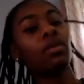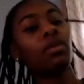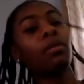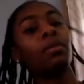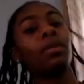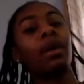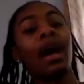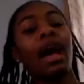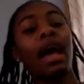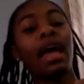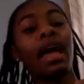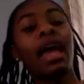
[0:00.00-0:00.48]

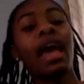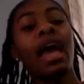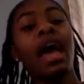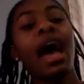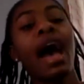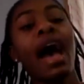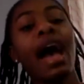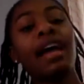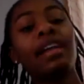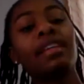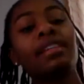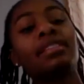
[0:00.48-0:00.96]
but
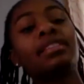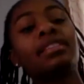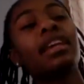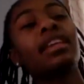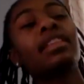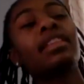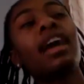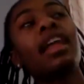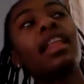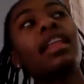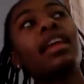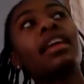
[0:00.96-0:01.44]
I say
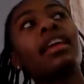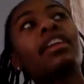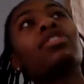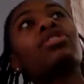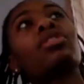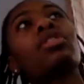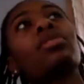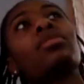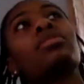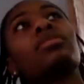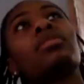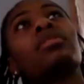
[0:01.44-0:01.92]
that like in
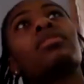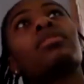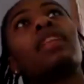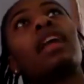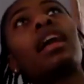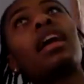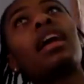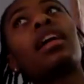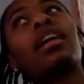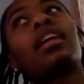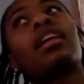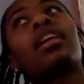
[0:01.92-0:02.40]
terms of
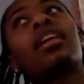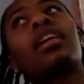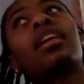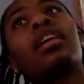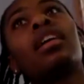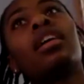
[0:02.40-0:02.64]
like